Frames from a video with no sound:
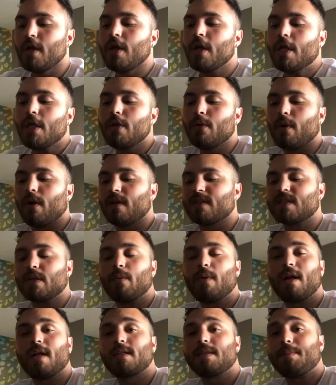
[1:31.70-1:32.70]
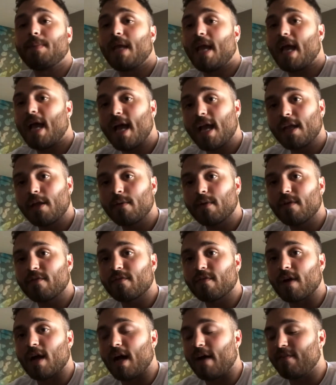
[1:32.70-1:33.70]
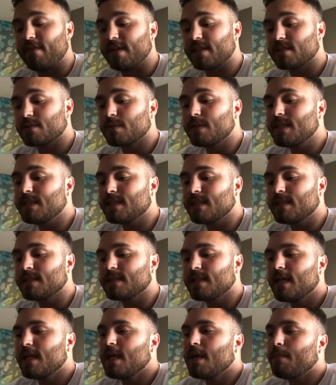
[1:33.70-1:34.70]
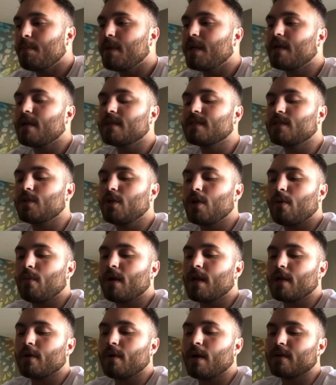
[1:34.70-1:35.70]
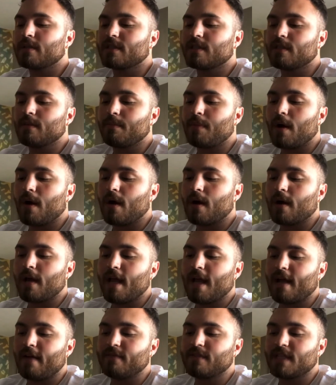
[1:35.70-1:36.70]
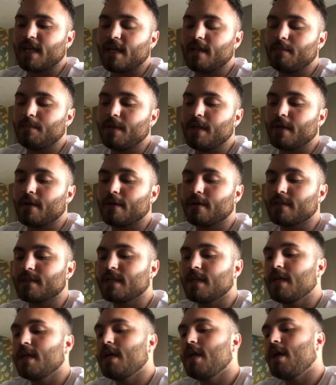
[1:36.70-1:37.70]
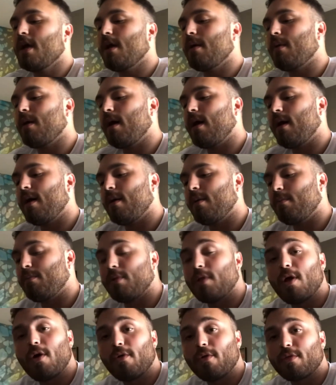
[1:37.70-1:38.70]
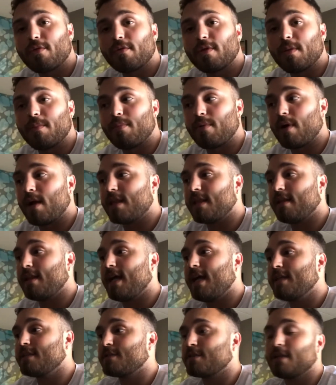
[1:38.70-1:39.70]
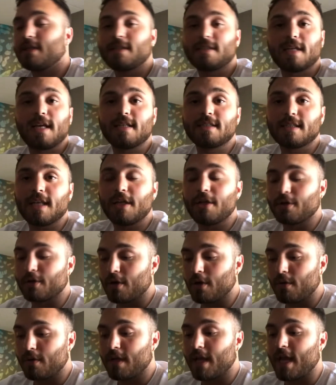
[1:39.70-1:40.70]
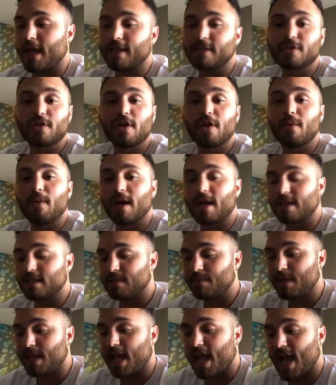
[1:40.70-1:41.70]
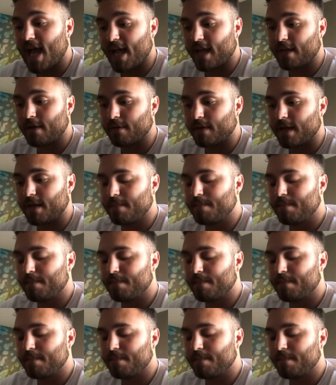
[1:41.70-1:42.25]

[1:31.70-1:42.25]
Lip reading: You also want it to be accurate for obvious reasons because you don't want to go out to the bar, have 10 beers, blow through the breathalyzer and it says that you're okay, so you want it to be accurate.